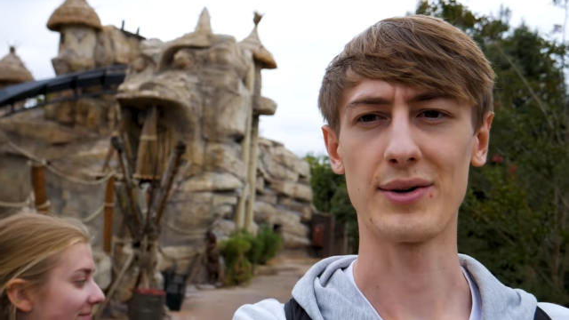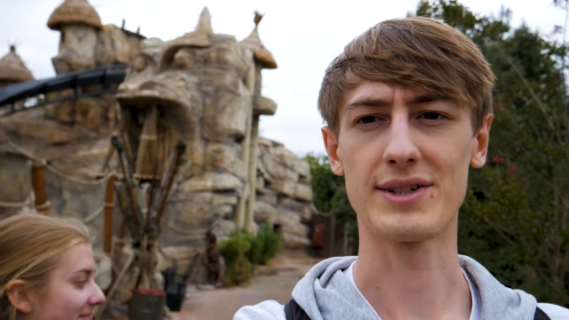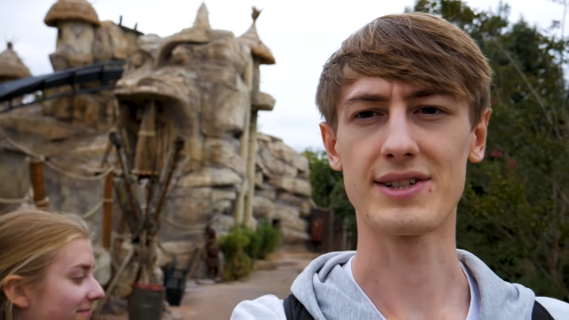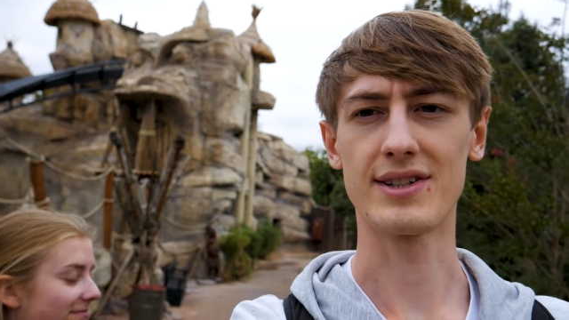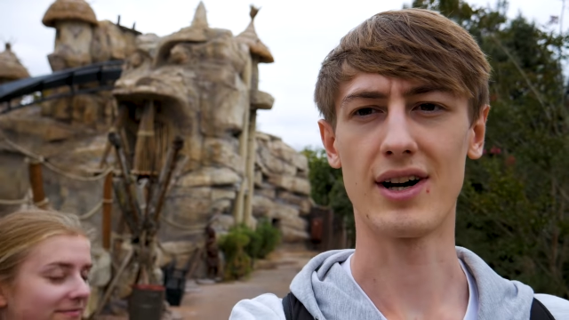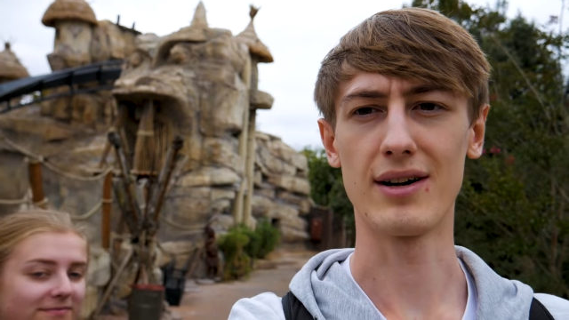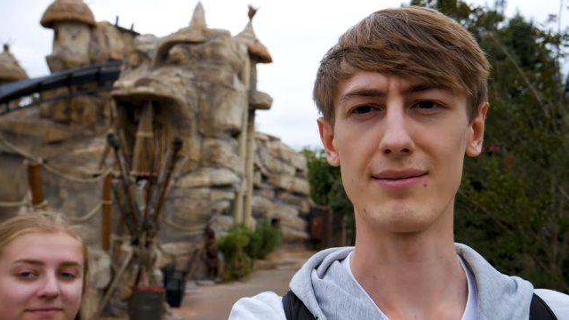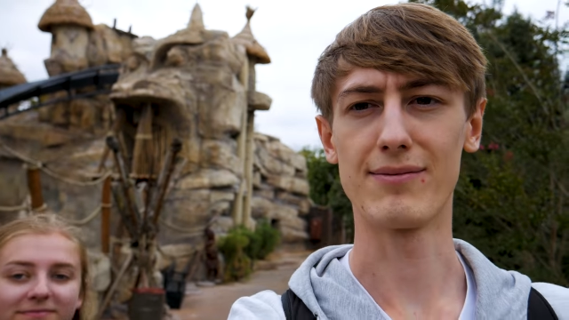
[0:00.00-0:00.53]

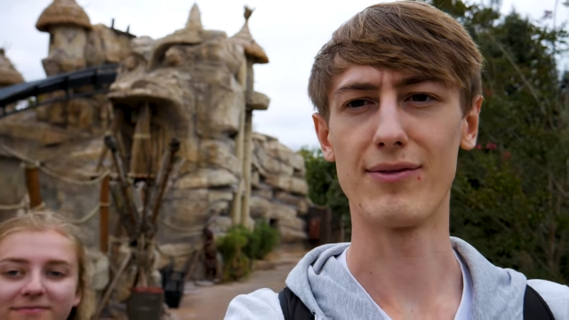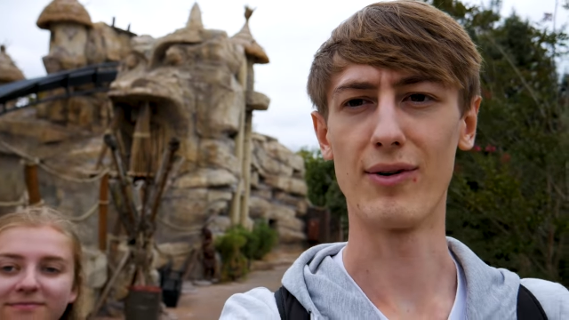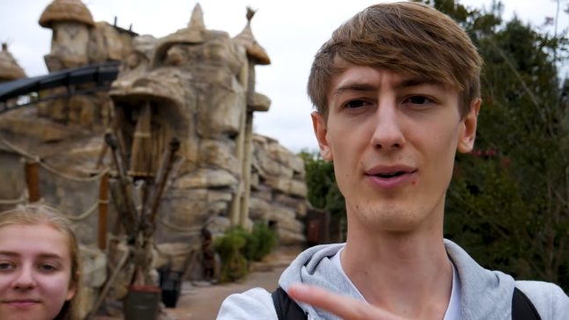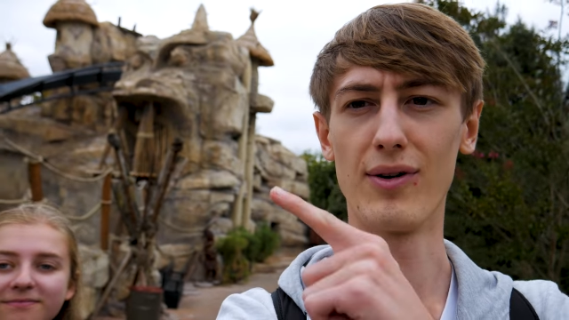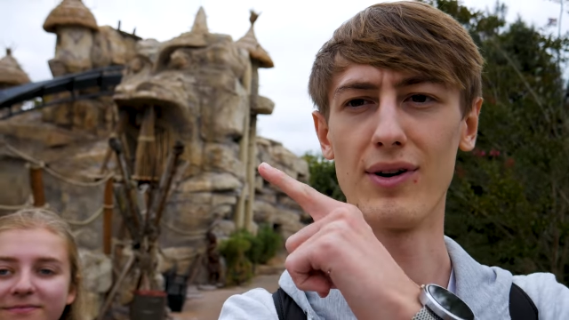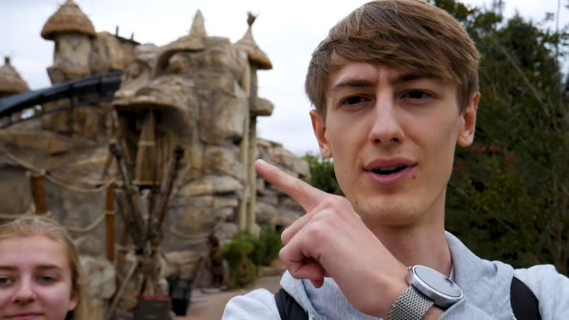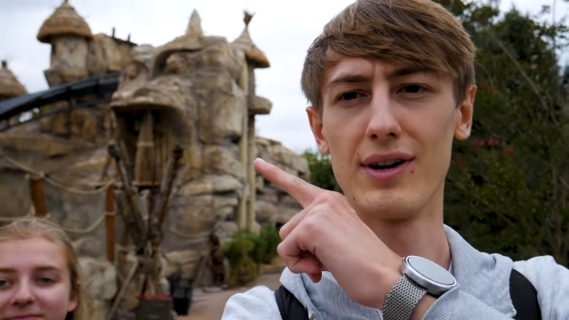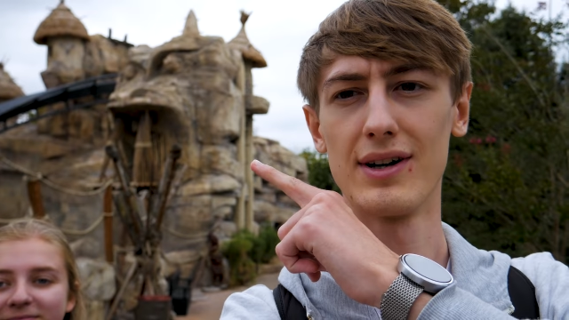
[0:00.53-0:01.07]
Speaker 1: it's time
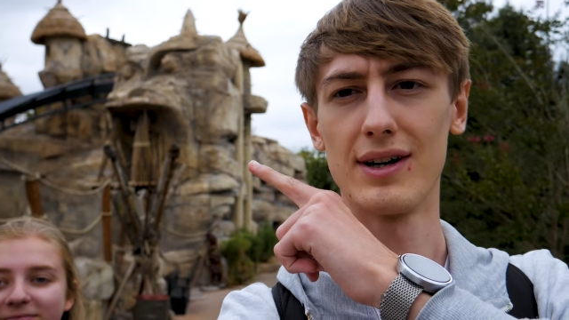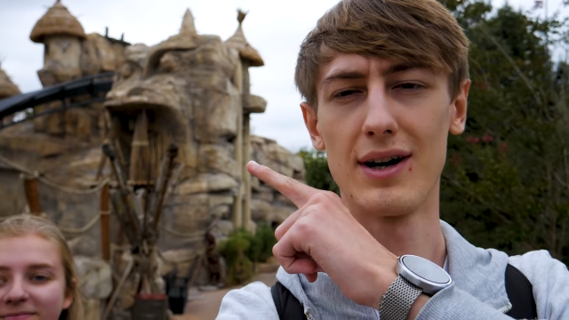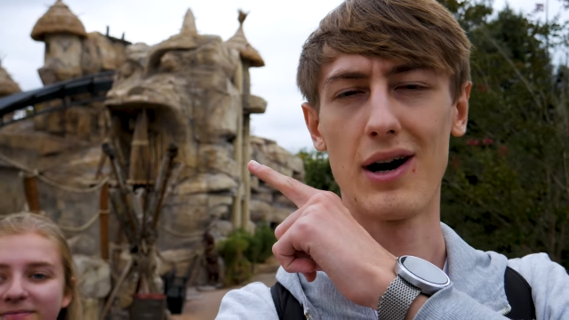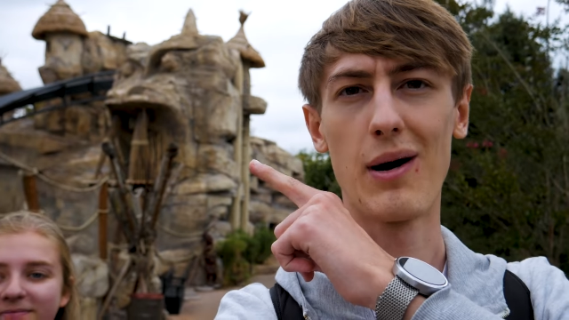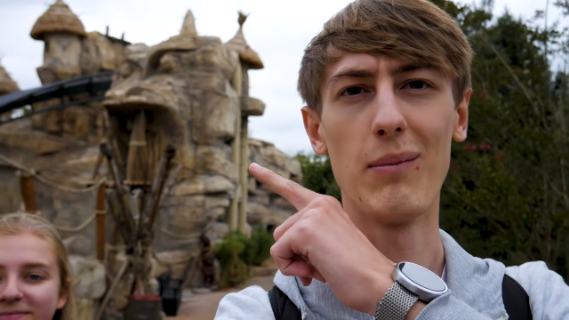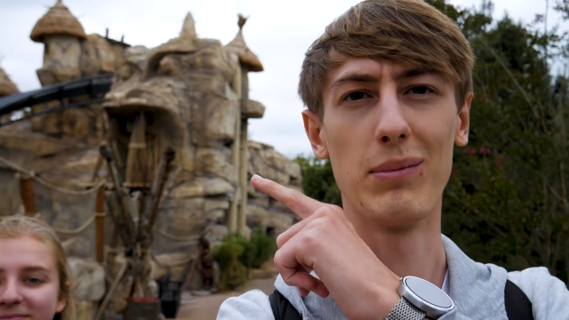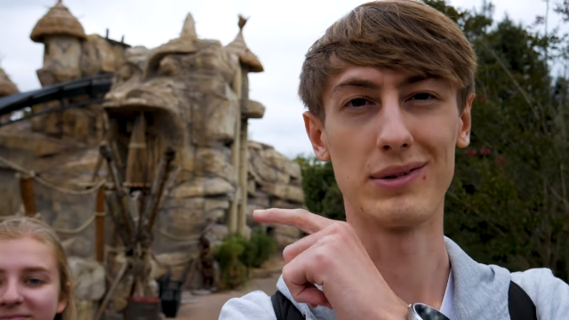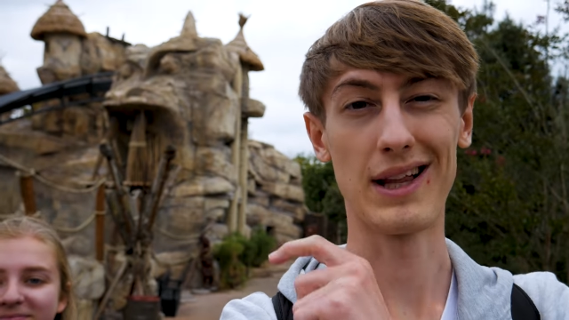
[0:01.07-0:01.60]

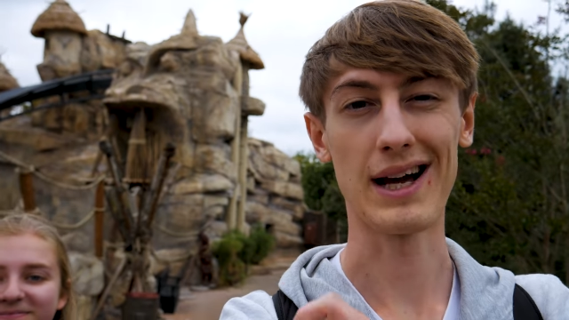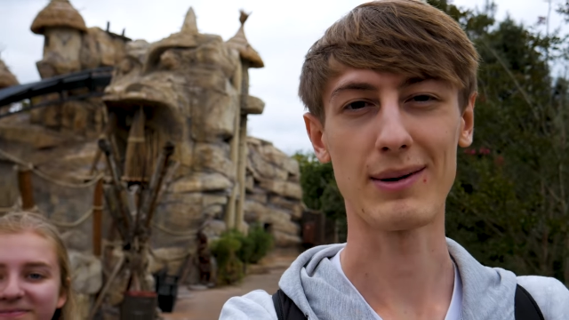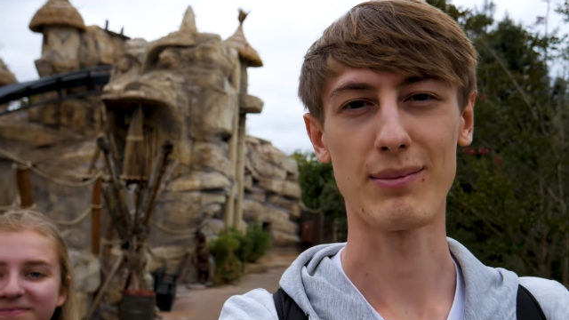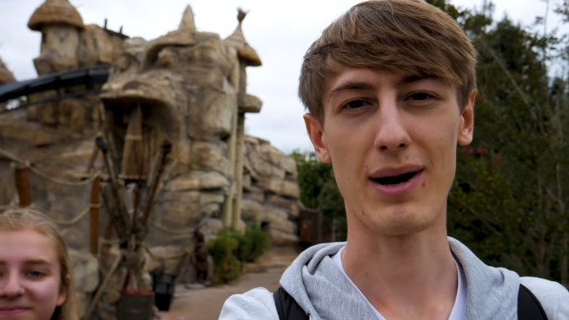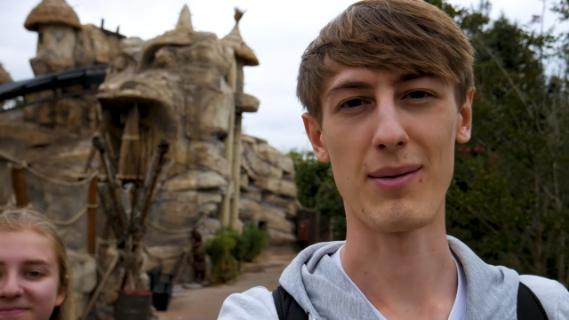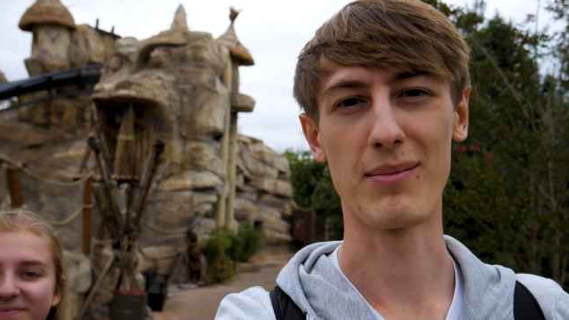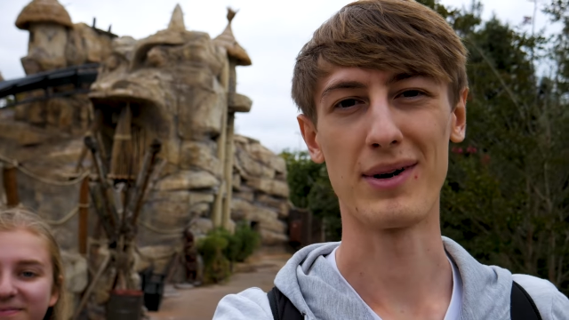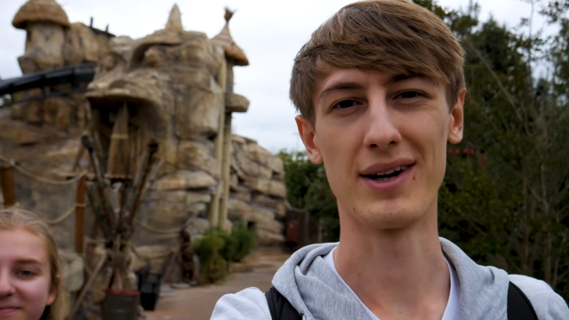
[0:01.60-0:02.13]
for
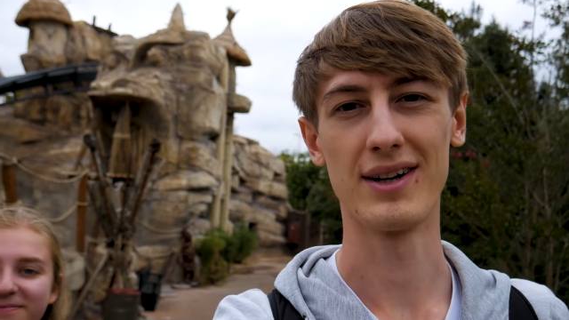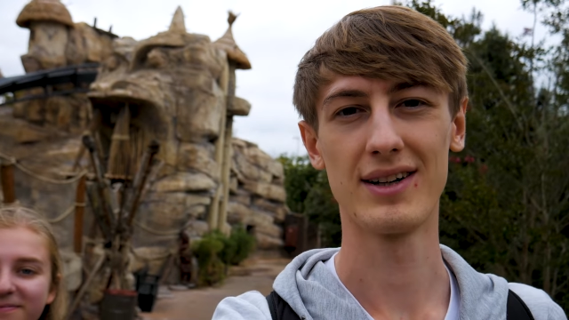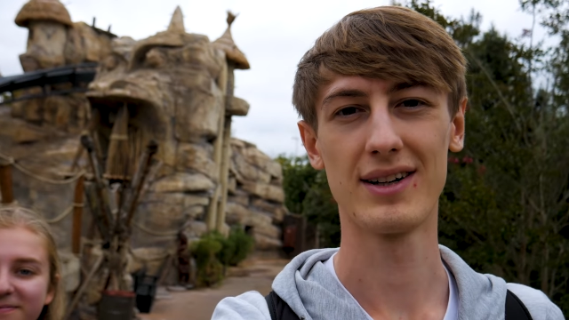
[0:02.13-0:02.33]
Black Mamba.